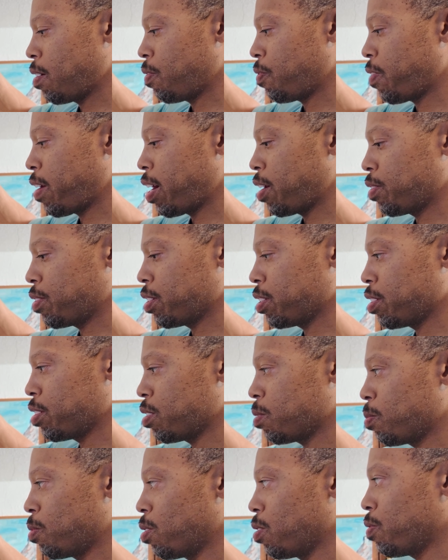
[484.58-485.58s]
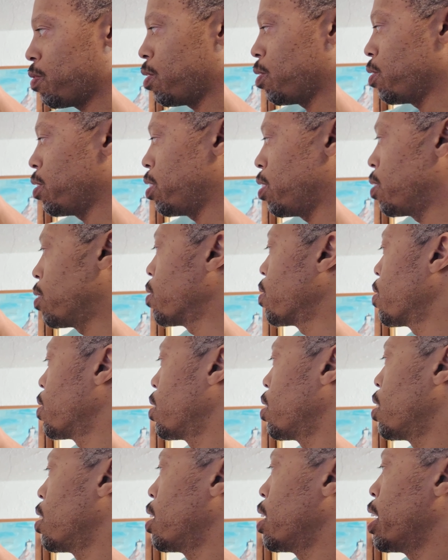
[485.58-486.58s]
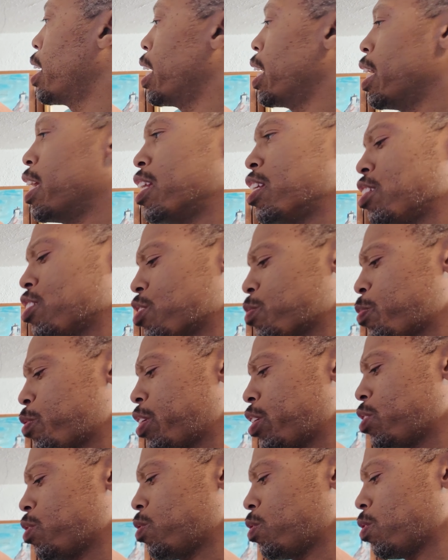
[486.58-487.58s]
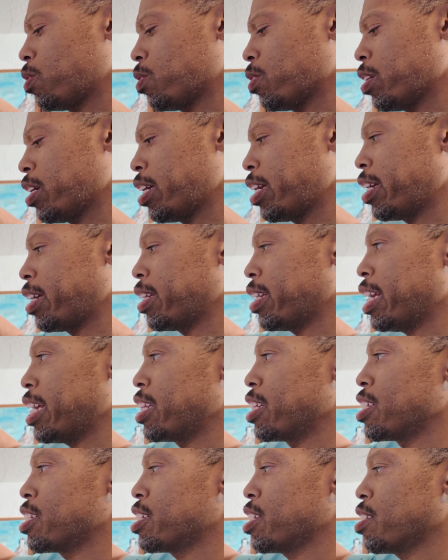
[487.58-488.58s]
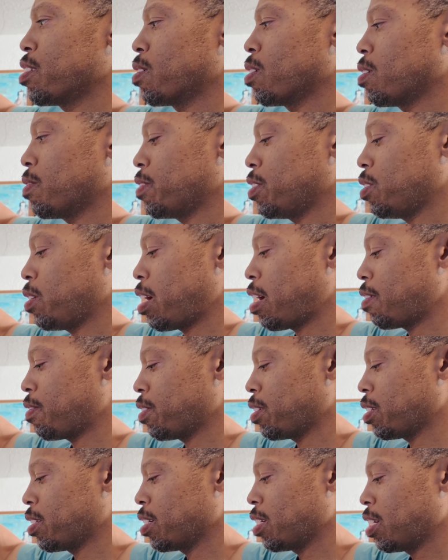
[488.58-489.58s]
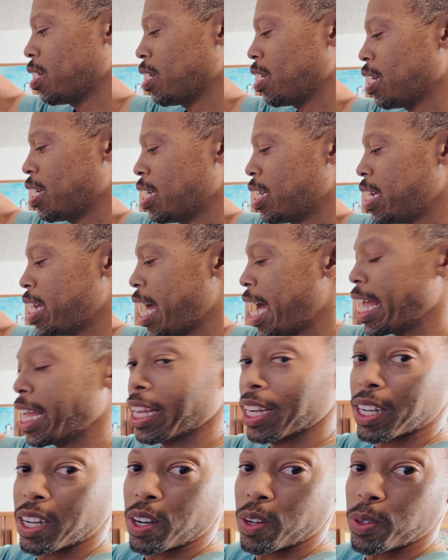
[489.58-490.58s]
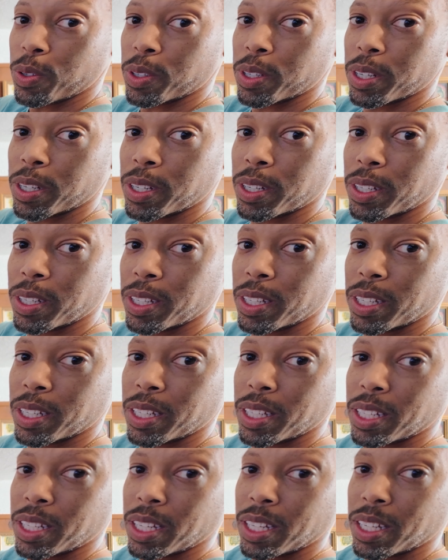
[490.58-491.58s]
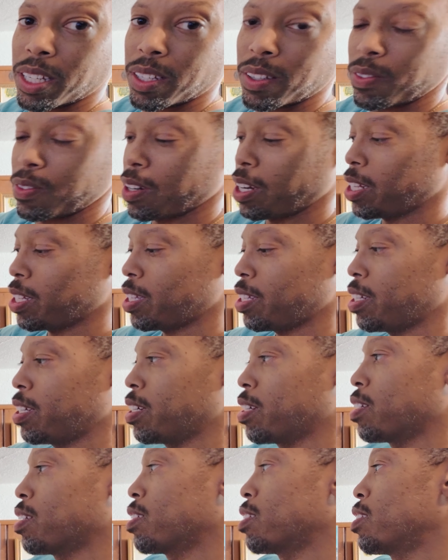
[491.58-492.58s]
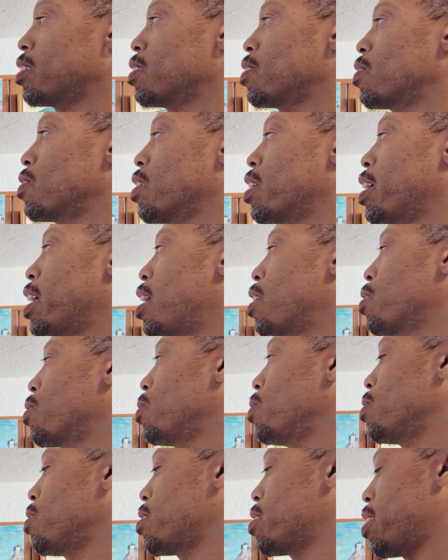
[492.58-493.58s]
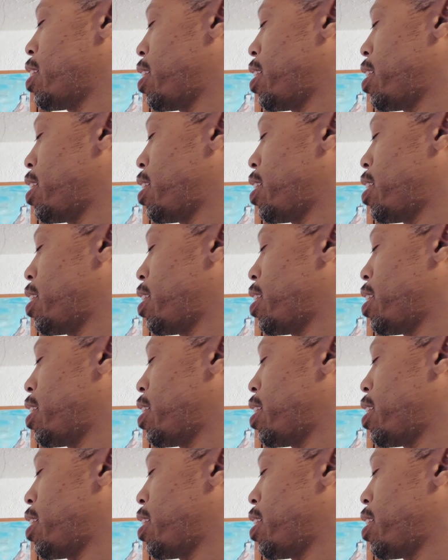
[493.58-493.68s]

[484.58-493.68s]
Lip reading: found in this portfolio. And it looks pretty cool. And in the center of it, you have a Diet Coke right there. Right? How cool is